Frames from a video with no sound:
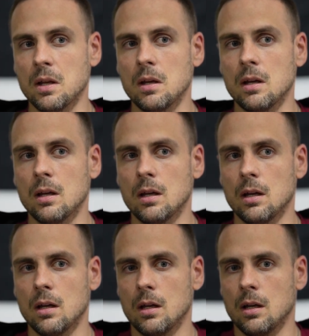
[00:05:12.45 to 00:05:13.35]

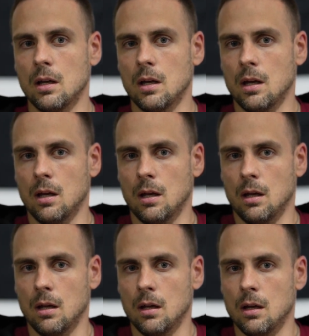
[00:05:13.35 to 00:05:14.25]

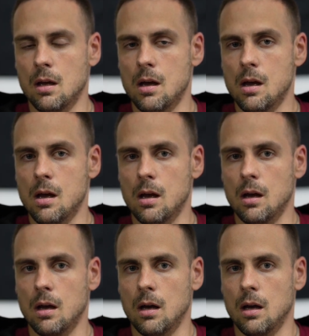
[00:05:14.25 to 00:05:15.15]

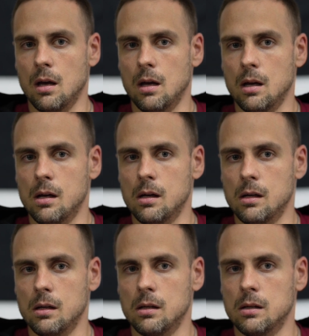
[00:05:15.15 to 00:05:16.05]

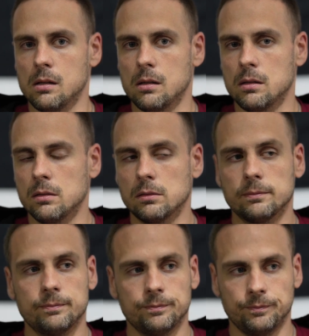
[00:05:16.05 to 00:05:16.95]

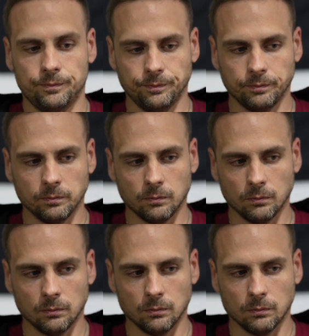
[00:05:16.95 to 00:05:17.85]

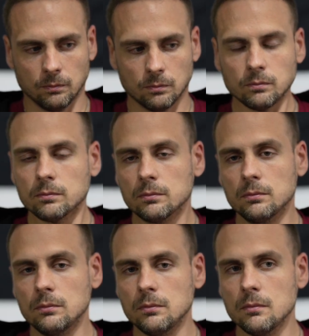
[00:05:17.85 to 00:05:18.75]

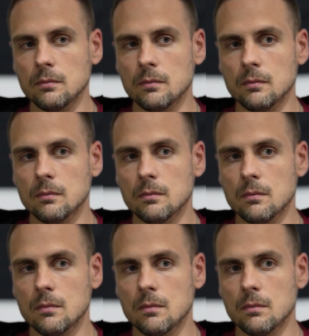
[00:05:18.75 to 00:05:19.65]

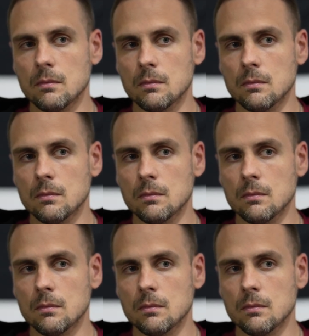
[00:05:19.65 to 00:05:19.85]
[no speech]